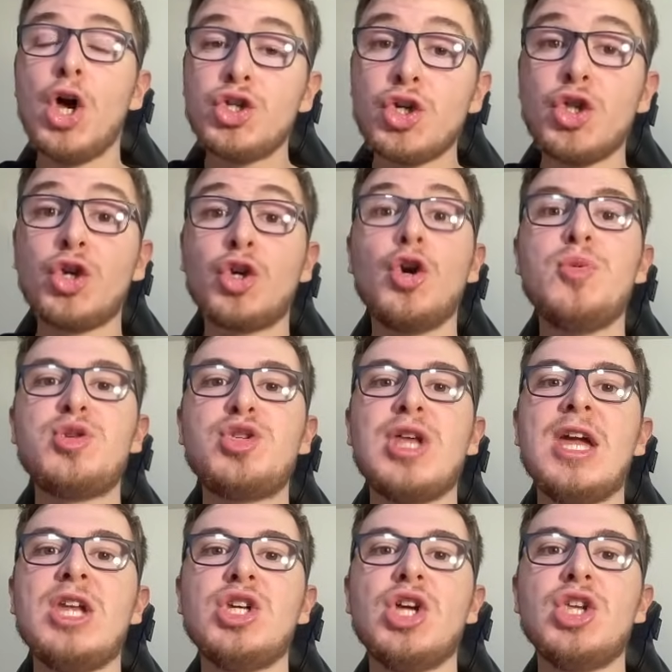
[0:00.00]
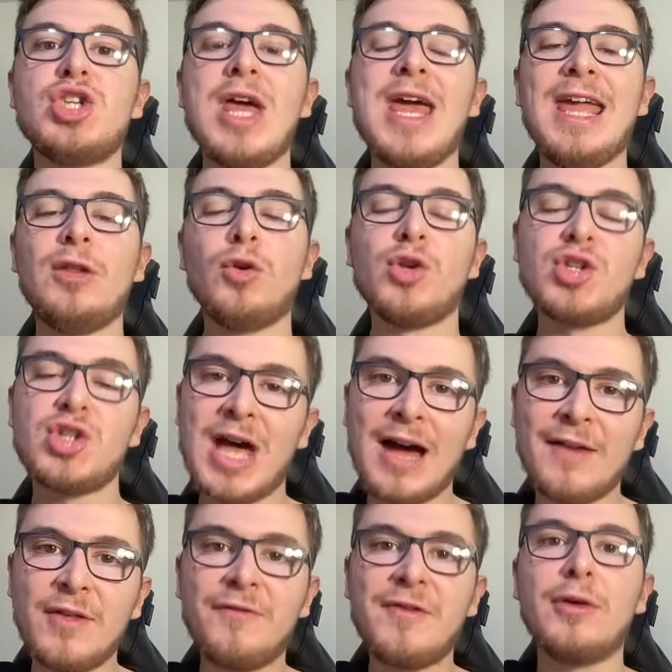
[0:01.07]
to the group stages in order to
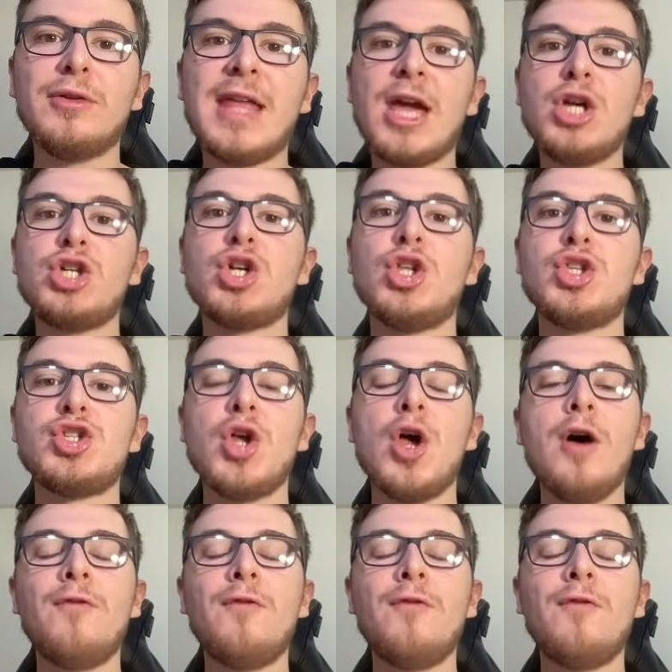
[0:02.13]
have the foundations